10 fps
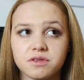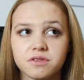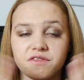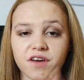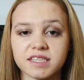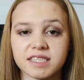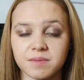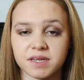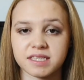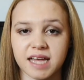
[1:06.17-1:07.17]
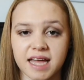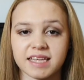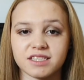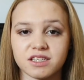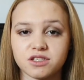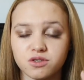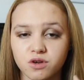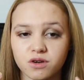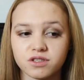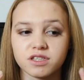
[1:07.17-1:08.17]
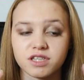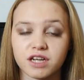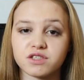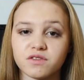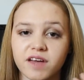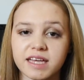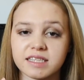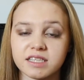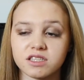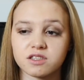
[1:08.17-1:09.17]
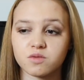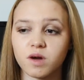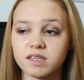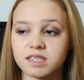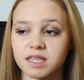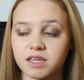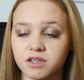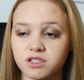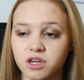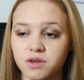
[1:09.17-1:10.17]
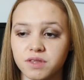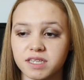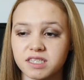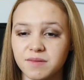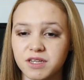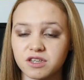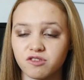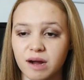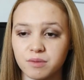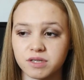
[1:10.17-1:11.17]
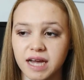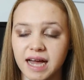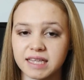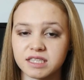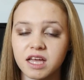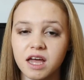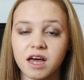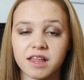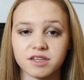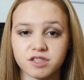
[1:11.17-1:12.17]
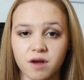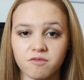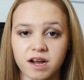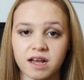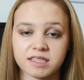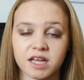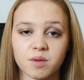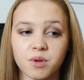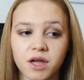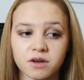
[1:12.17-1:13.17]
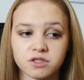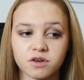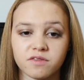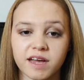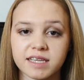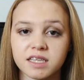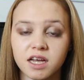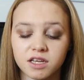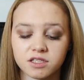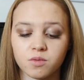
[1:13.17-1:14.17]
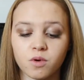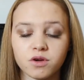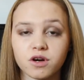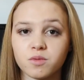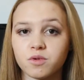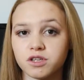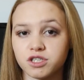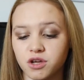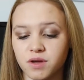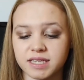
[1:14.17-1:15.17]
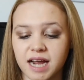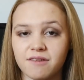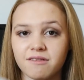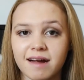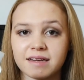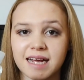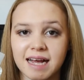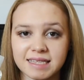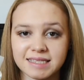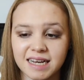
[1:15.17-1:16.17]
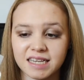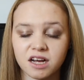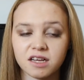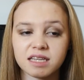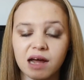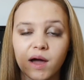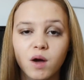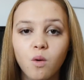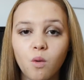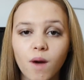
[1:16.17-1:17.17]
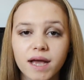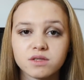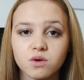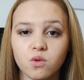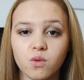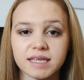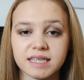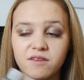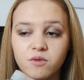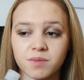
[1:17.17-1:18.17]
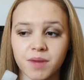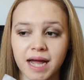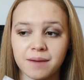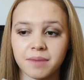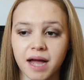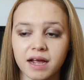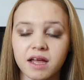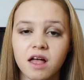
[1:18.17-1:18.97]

The first thing I'm going to say is do not touch your face. It's just the worst thing that you can do. There's so much crap on your hands that you don't realise that you're putting onto your face. So what you're going to want to do is carry around a hand sanitizer. Now, I always have one in my handbag.